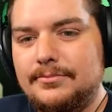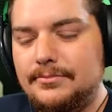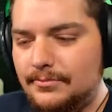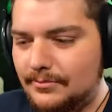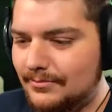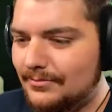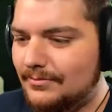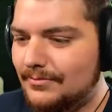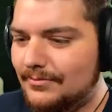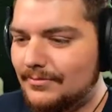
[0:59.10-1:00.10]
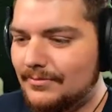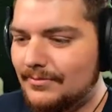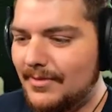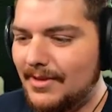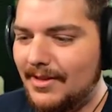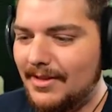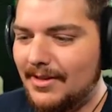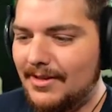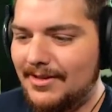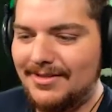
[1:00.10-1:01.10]

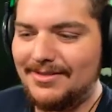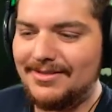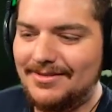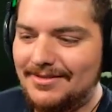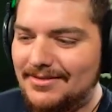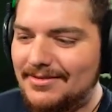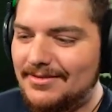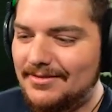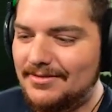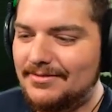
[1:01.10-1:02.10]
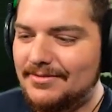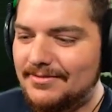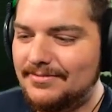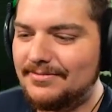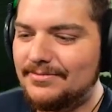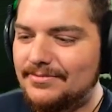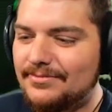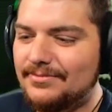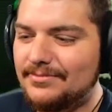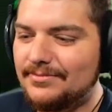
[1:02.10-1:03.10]

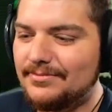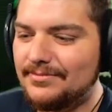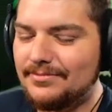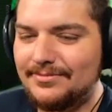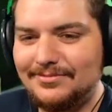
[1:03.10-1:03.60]
(not speaking)